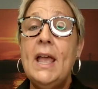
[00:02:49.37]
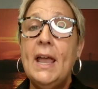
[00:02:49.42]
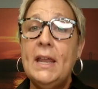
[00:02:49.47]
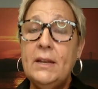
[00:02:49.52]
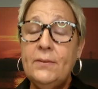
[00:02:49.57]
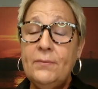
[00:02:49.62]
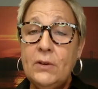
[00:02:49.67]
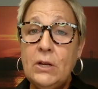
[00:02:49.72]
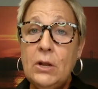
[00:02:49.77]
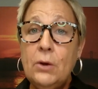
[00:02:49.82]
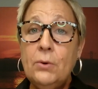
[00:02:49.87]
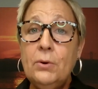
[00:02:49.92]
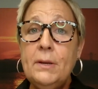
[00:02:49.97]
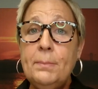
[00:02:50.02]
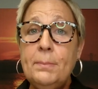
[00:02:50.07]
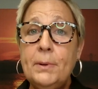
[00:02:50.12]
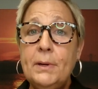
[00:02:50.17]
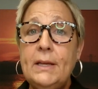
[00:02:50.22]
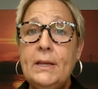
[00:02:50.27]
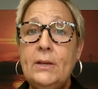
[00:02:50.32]
And if you know
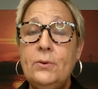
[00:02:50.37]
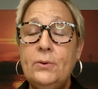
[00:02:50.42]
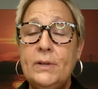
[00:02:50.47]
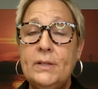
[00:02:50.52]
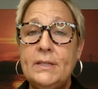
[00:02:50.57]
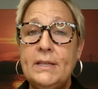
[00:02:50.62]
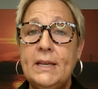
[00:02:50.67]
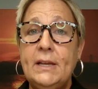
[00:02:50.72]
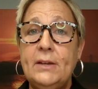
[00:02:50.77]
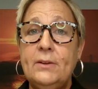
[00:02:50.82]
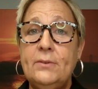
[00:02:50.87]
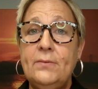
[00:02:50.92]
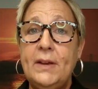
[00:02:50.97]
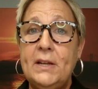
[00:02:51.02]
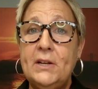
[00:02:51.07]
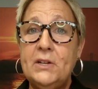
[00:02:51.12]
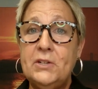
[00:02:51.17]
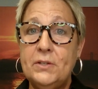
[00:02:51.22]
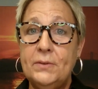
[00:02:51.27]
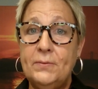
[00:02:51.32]
anybody who can take
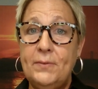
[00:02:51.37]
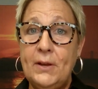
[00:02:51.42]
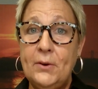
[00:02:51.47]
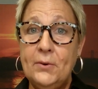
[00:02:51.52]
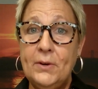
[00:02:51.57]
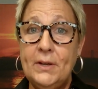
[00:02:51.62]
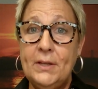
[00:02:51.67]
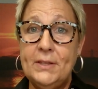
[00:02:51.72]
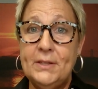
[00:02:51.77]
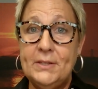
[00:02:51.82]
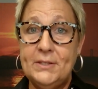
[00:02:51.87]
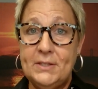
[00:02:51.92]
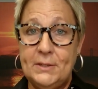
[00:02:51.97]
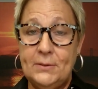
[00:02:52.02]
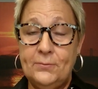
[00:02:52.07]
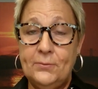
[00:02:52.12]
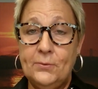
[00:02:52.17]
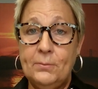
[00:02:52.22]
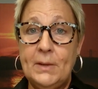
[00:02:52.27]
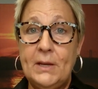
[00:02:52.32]
advantage of hearing this
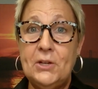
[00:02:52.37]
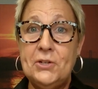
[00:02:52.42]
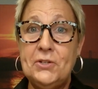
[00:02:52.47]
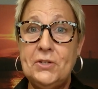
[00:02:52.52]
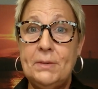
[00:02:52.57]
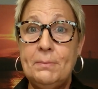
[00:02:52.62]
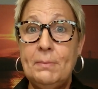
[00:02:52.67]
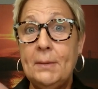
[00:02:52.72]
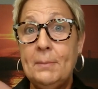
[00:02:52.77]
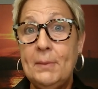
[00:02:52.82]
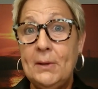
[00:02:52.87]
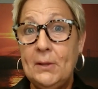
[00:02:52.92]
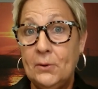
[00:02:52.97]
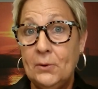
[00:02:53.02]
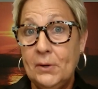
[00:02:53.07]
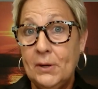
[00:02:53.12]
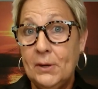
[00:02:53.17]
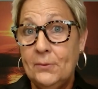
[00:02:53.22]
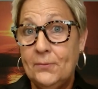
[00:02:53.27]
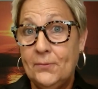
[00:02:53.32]
information, maybe
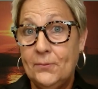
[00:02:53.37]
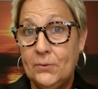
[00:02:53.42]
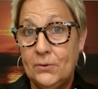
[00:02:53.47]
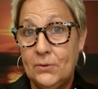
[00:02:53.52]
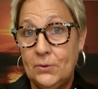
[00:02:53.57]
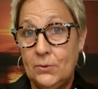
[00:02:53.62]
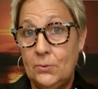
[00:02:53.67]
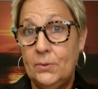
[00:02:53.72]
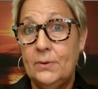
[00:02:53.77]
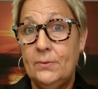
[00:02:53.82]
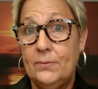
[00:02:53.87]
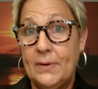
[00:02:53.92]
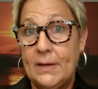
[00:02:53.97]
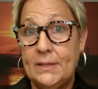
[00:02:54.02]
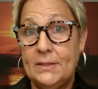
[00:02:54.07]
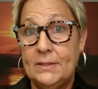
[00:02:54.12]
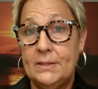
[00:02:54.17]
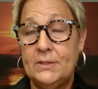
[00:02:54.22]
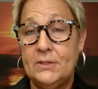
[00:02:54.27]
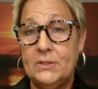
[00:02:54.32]
looking to
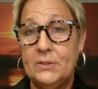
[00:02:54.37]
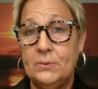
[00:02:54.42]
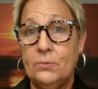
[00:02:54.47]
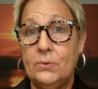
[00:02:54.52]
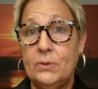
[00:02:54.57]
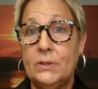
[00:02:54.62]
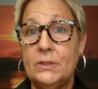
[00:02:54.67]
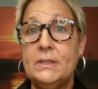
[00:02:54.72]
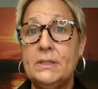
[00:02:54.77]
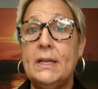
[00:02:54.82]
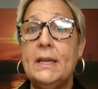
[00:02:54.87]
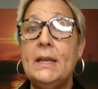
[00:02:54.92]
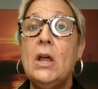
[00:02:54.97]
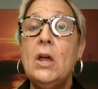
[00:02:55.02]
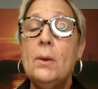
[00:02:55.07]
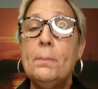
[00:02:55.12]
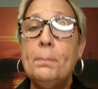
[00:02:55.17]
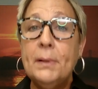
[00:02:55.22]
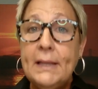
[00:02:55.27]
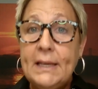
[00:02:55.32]
invest in some real estate,
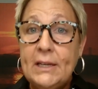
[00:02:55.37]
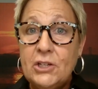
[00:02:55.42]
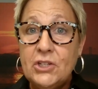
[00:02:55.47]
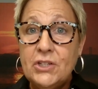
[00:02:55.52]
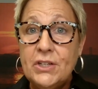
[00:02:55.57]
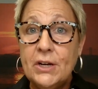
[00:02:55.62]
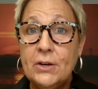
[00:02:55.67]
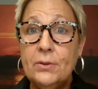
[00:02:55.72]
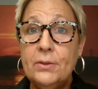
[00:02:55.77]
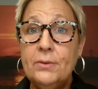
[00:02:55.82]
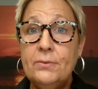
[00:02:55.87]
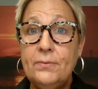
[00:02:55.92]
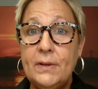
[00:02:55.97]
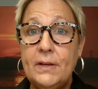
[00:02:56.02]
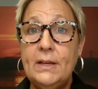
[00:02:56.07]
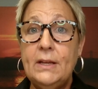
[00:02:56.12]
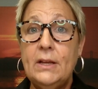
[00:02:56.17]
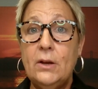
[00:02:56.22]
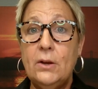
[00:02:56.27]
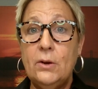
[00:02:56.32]
please share the
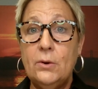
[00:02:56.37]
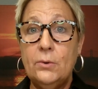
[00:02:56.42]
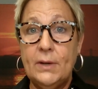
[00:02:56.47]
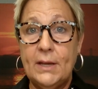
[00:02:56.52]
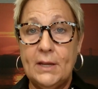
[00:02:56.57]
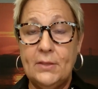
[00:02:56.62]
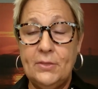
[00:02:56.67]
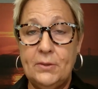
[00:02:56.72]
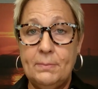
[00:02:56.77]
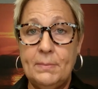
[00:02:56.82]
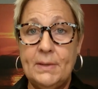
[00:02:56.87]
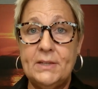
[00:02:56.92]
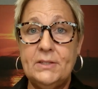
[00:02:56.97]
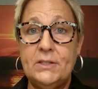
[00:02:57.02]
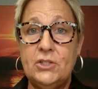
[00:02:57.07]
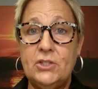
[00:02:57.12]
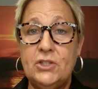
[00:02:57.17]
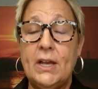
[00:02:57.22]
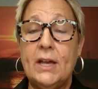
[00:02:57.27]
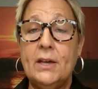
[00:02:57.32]
video, get the
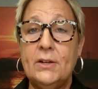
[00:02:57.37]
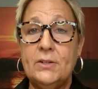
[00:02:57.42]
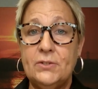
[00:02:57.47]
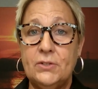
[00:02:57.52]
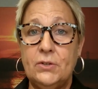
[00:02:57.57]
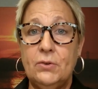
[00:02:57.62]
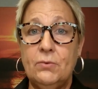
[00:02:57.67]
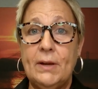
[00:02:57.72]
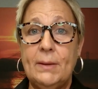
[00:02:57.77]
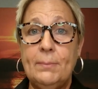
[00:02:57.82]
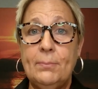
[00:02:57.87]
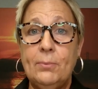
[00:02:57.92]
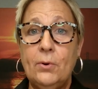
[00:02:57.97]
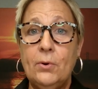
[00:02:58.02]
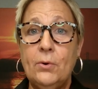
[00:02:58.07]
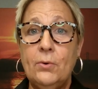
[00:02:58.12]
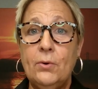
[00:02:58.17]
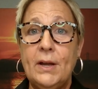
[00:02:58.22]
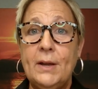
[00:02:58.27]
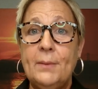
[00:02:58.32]
message out. It's a great
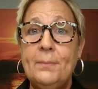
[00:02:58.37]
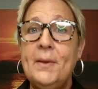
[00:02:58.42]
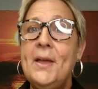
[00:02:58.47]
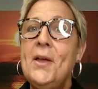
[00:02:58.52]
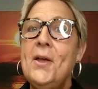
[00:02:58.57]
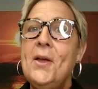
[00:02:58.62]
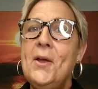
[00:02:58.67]
program.